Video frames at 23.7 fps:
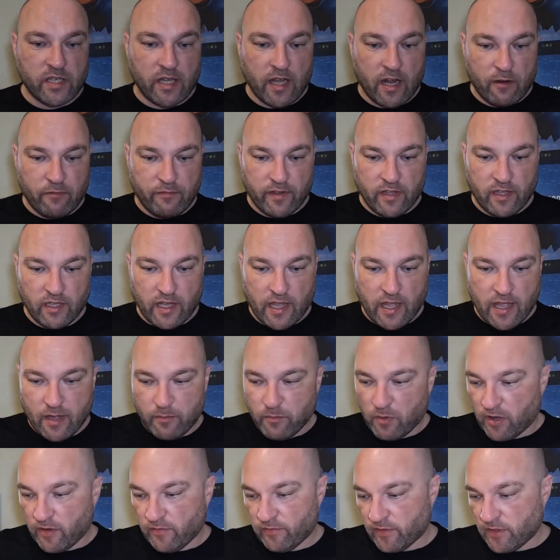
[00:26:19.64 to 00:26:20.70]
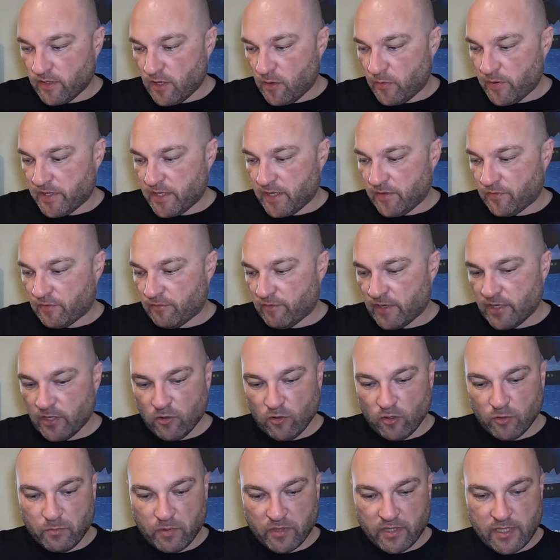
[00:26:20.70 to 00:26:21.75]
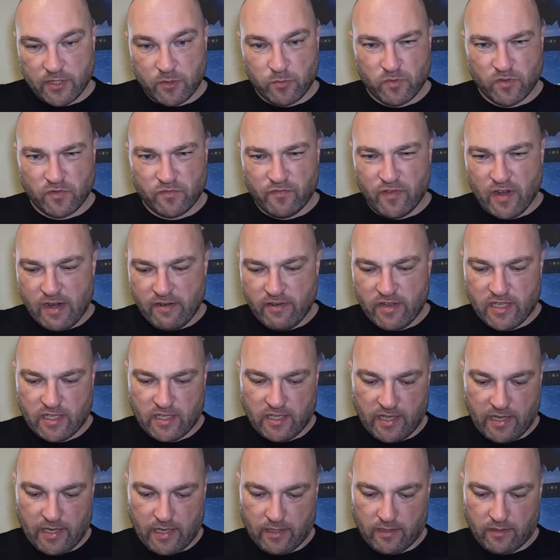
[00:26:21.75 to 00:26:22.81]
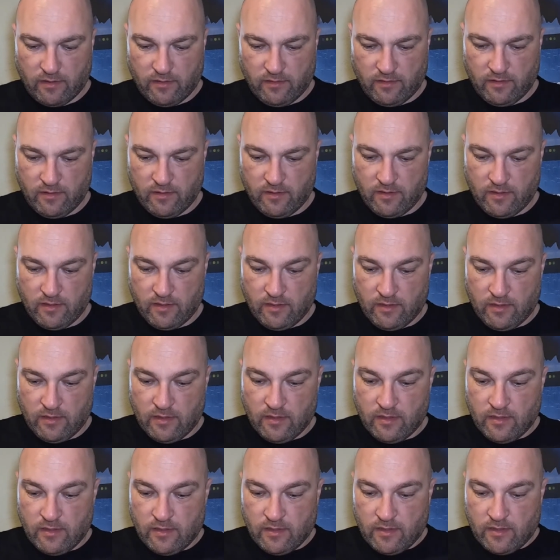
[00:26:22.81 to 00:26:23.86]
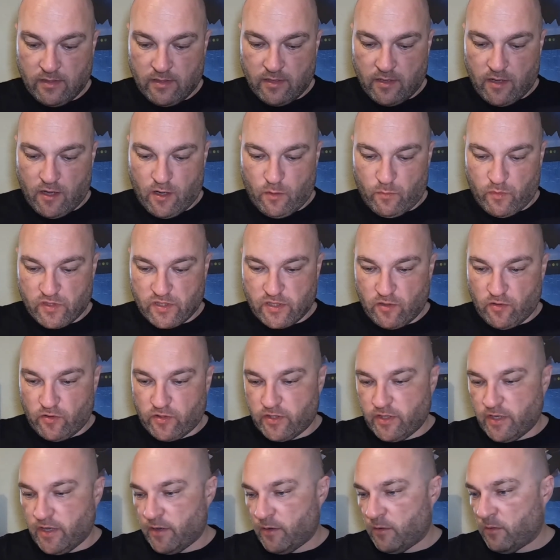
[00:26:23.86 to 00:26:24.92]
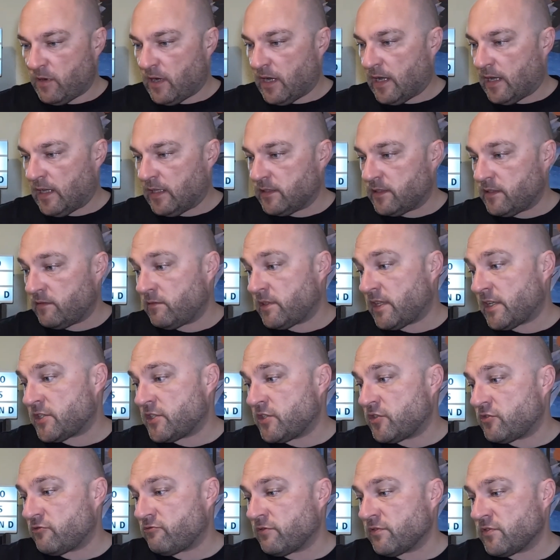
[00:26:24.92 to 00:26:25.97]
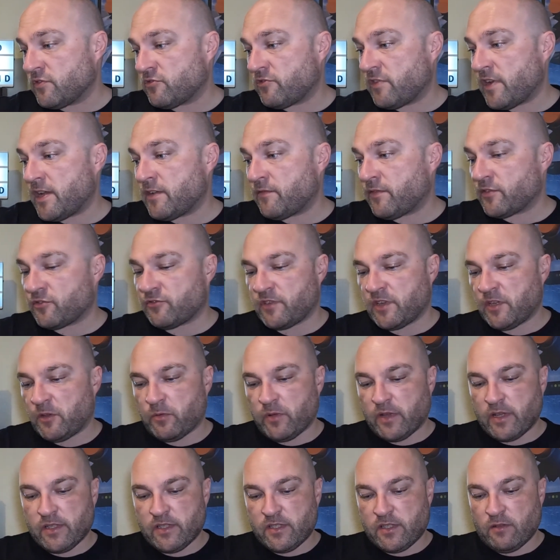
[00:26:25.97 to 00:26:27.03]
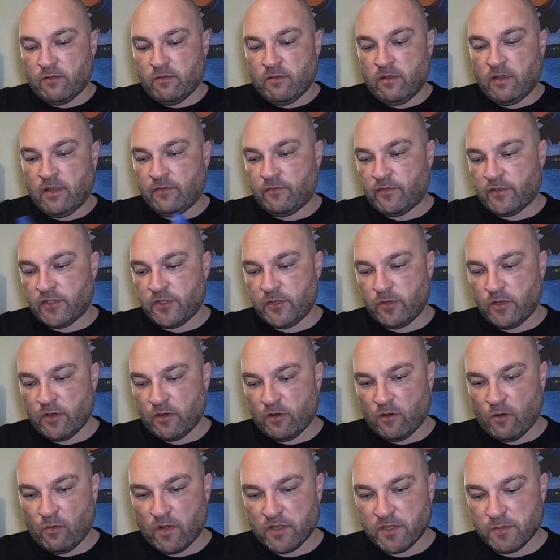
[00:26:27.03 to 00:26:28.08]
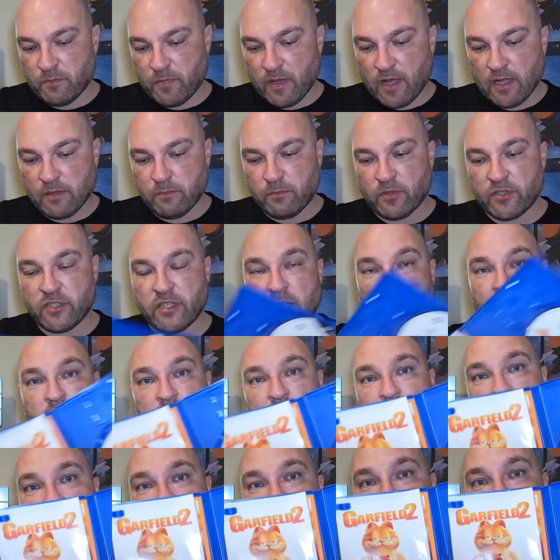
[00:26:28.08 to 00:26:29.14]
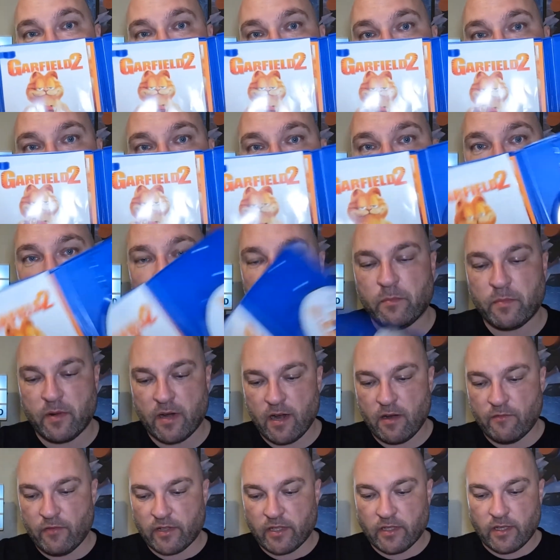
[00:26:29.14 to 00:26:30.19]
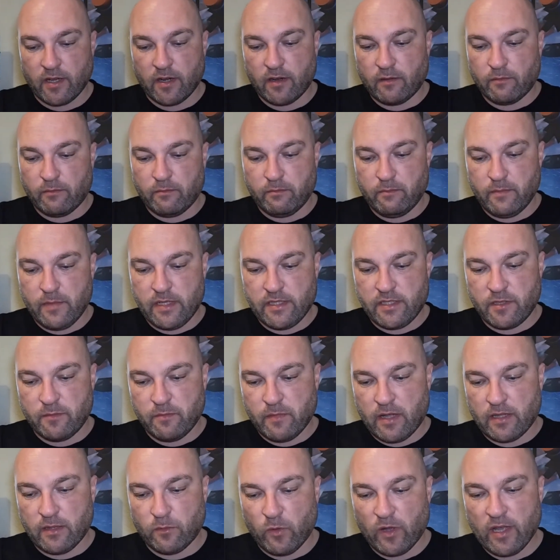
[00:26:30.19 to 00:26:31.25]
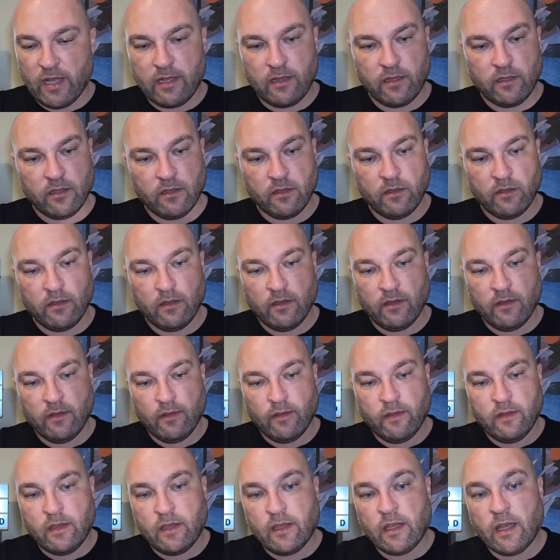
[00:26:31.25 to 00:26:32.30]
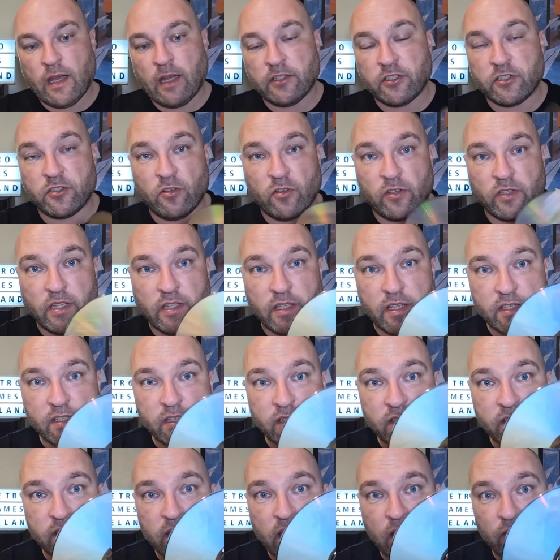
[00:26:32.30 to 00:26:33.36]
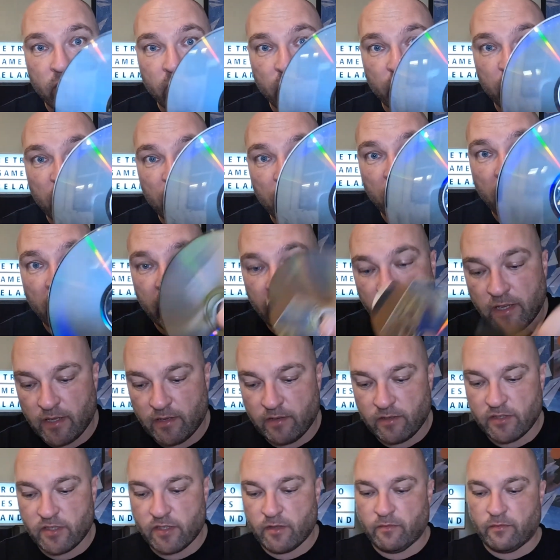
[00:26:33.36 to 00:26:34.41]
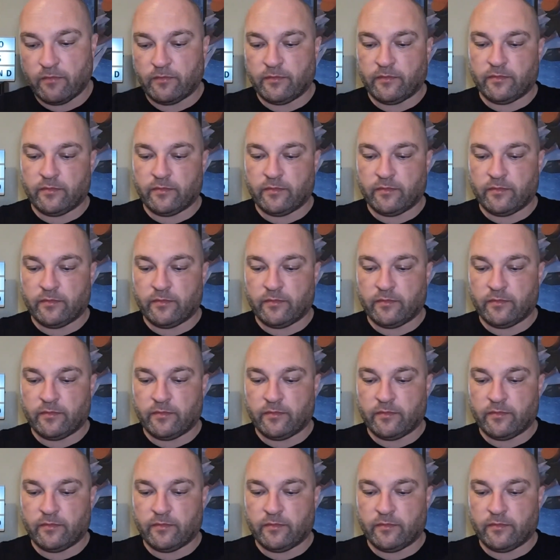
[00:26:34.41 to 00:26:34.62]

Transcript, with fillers: a Garfield game. I have no idea if they're any good, but this was very clean. almost looked new, and it would actually trade for three quid, so for two euro it wasn't bad. But yeah, it's absolutely perfect in there. Minty Manuel, and she look at the disc, it's never even been played either, so